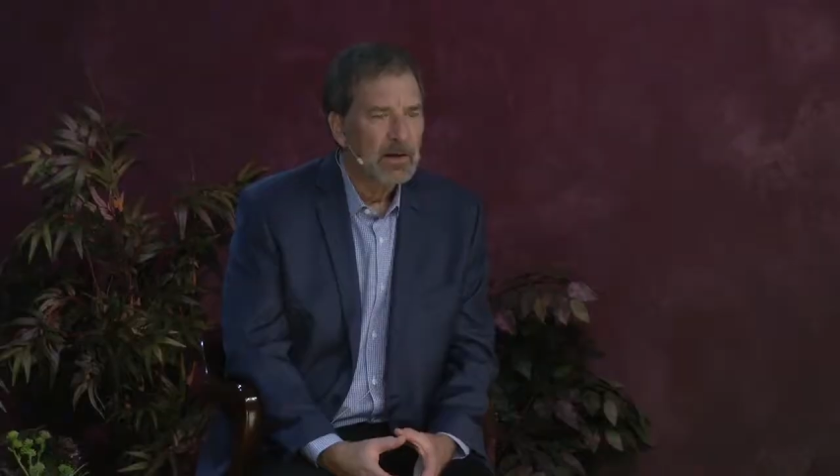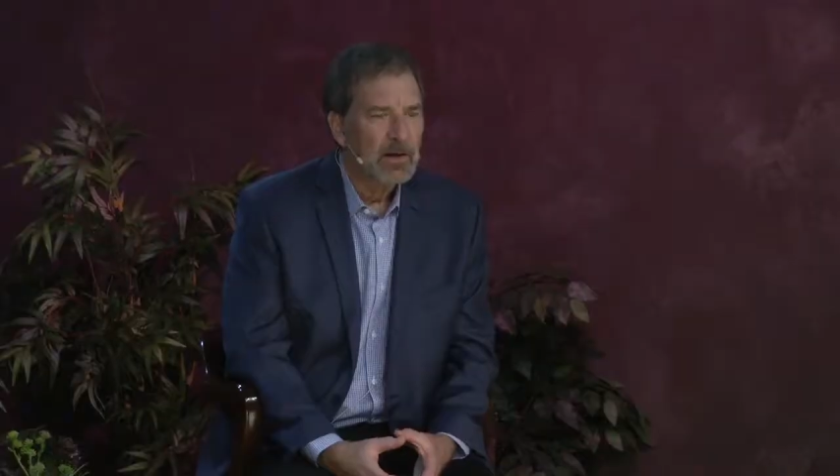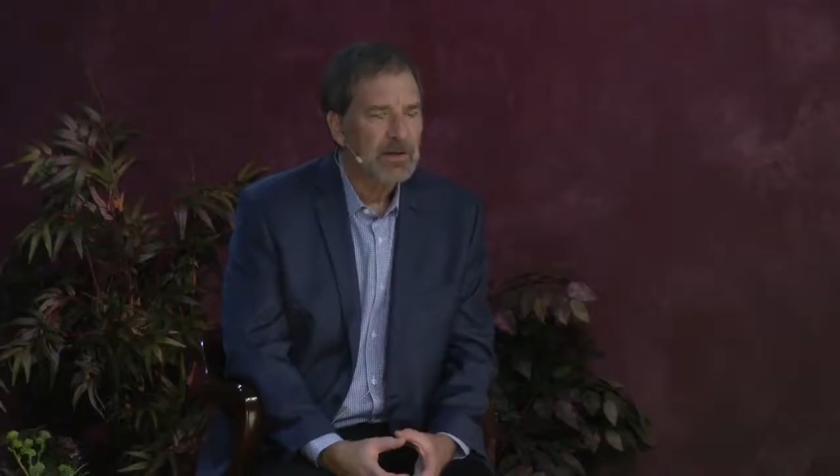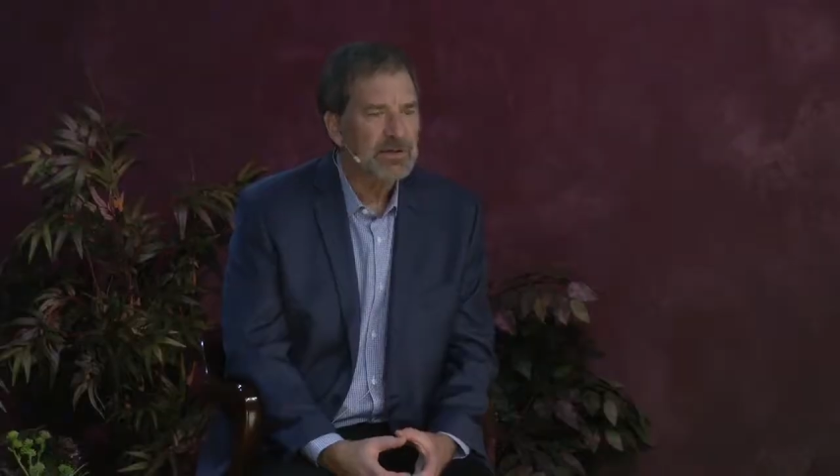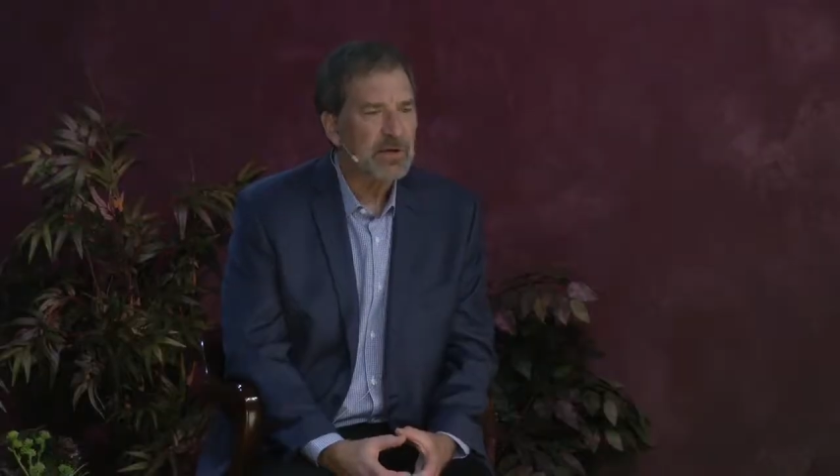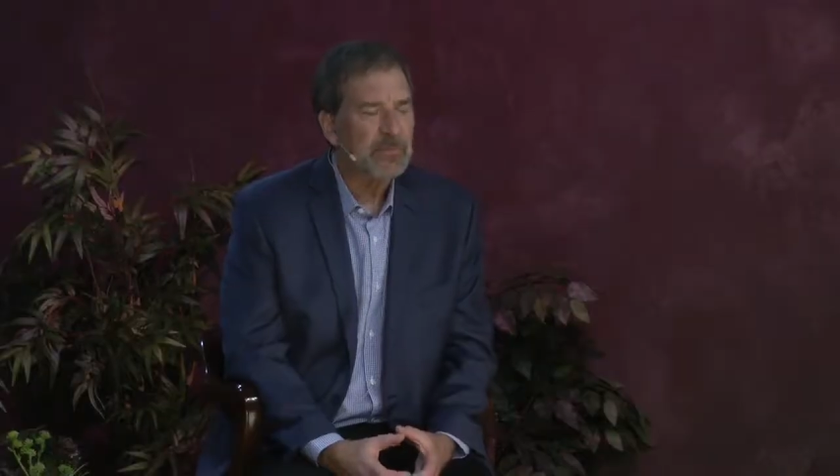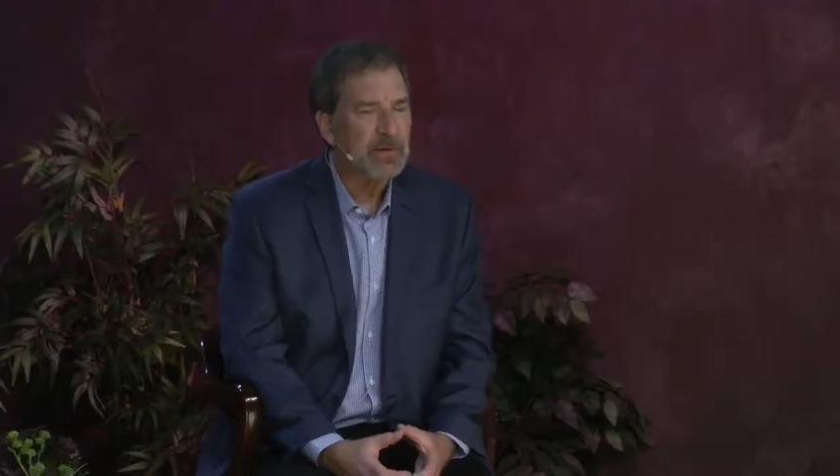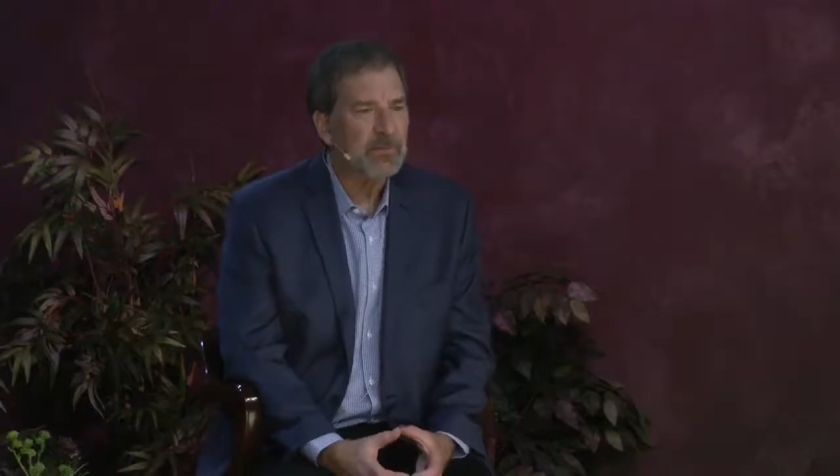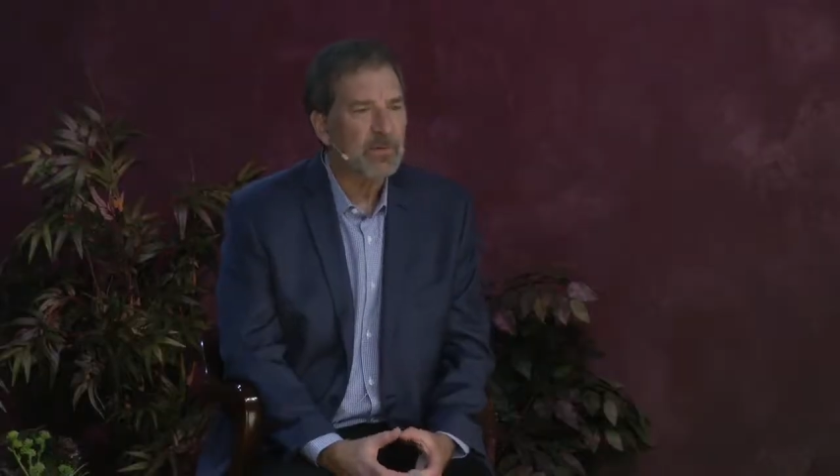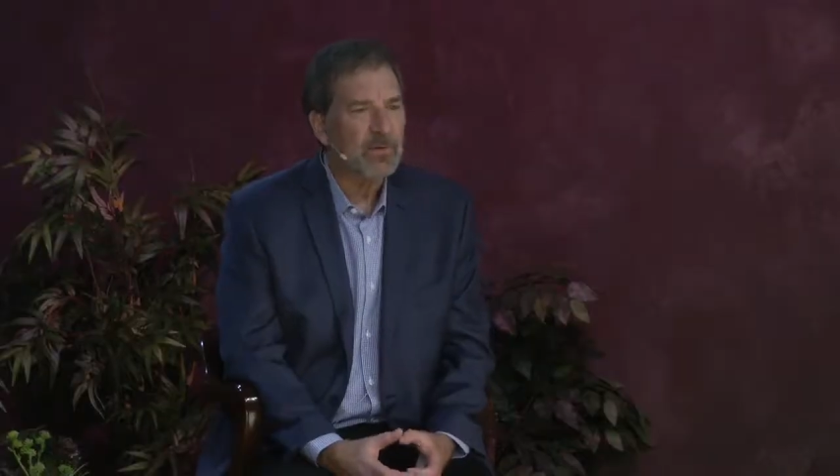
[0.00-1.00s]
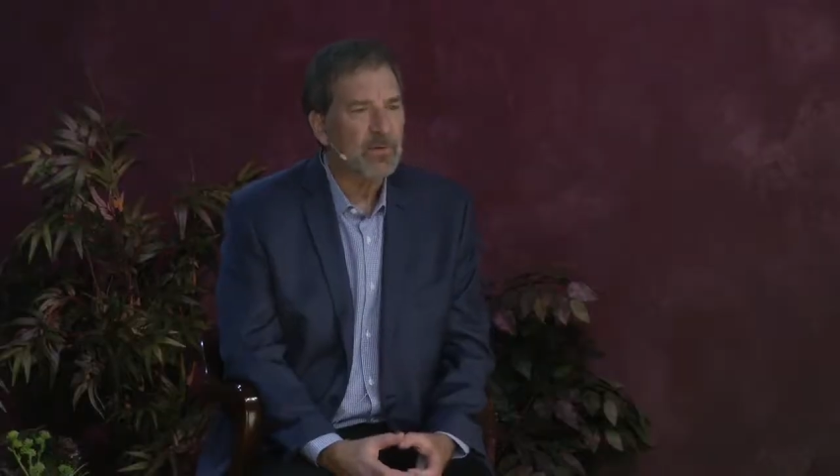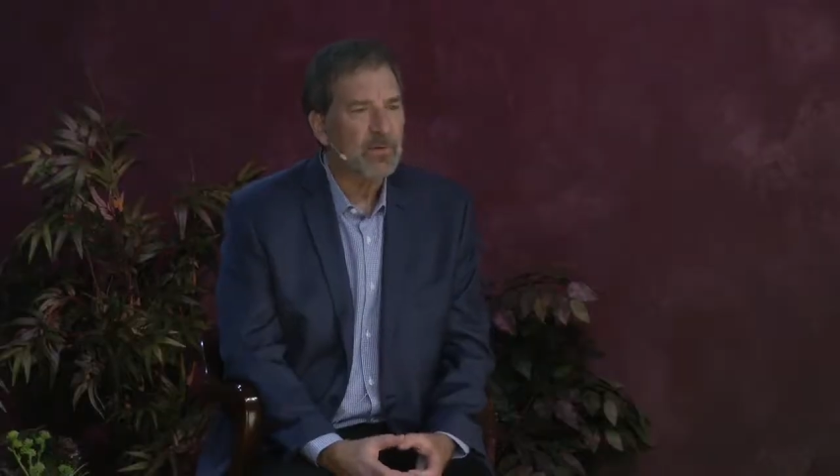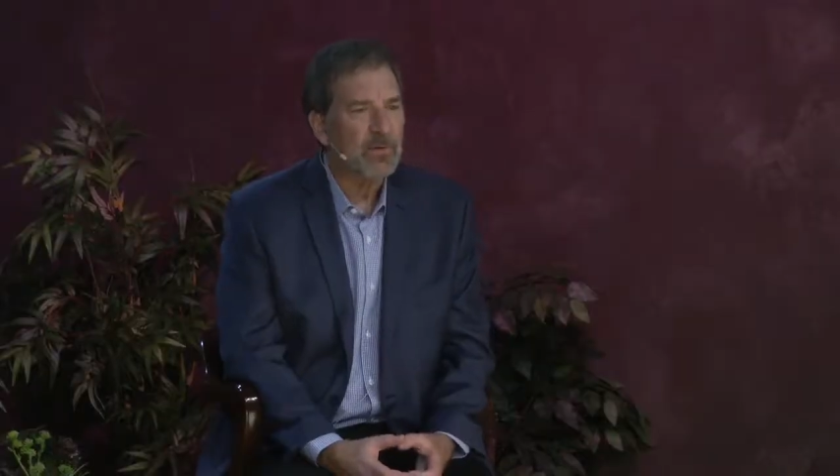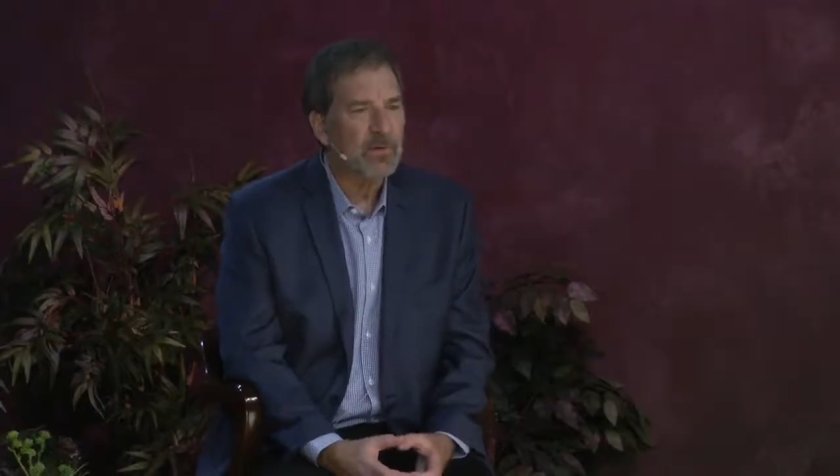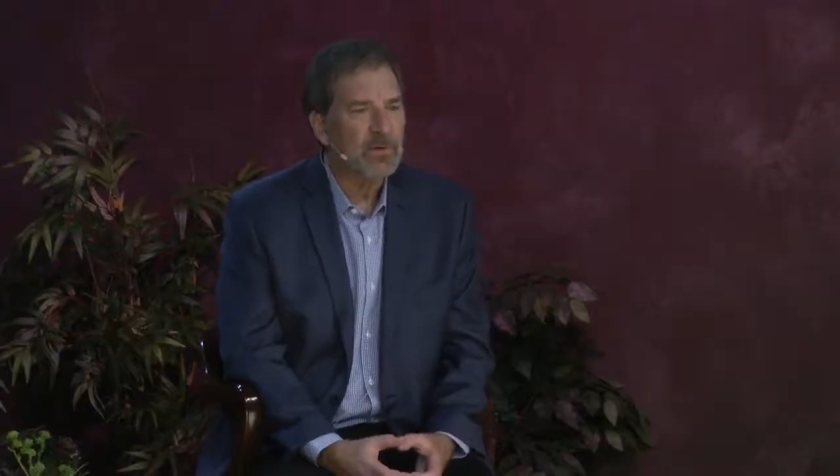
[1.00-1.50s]
And I saw people
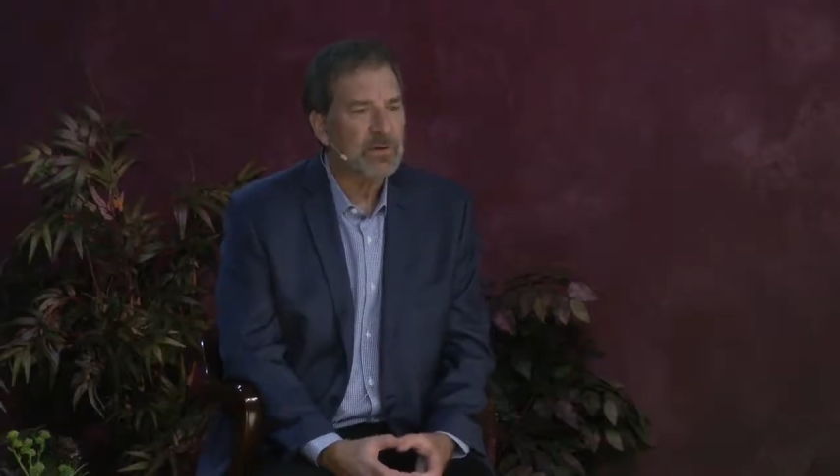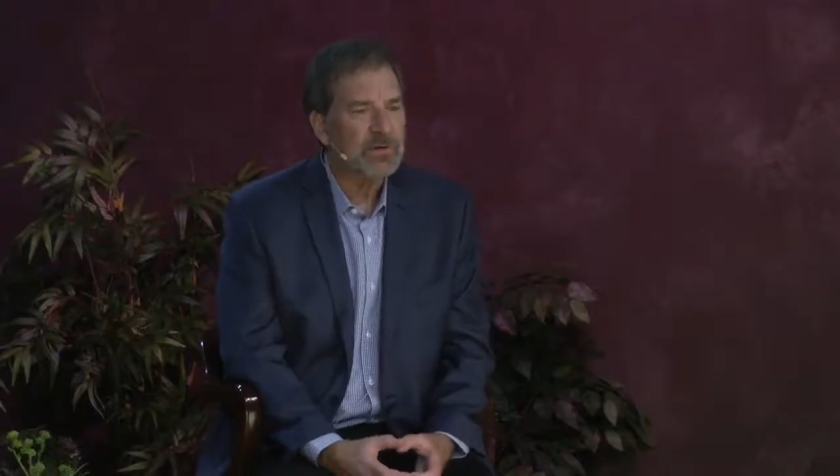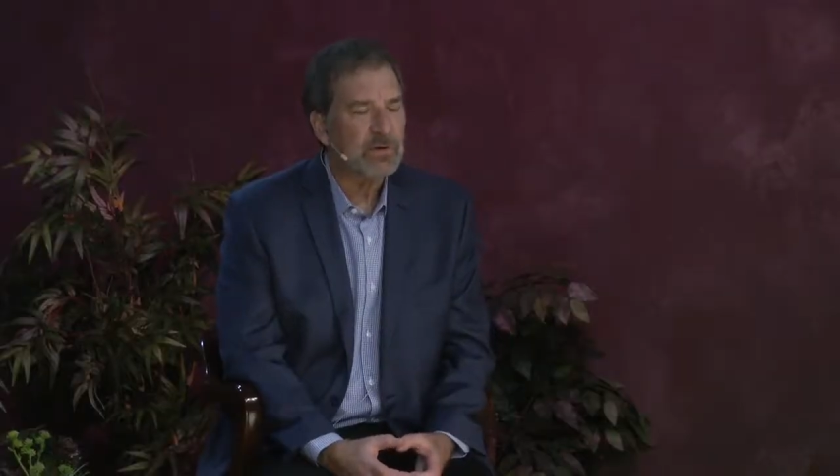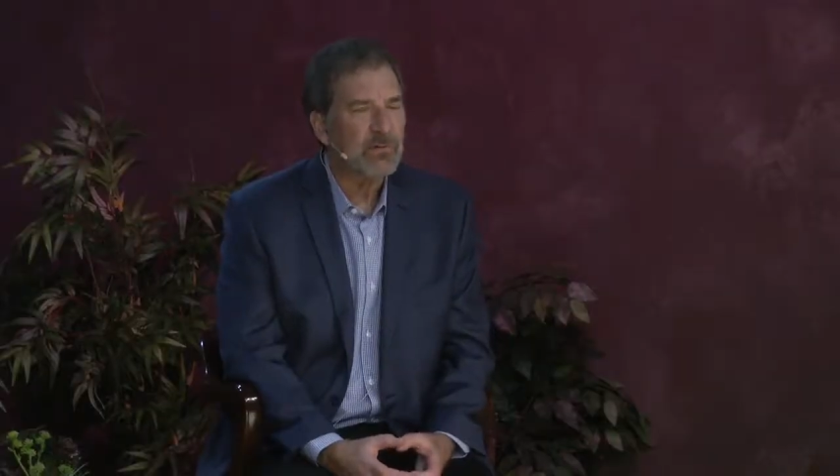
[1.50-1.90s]
so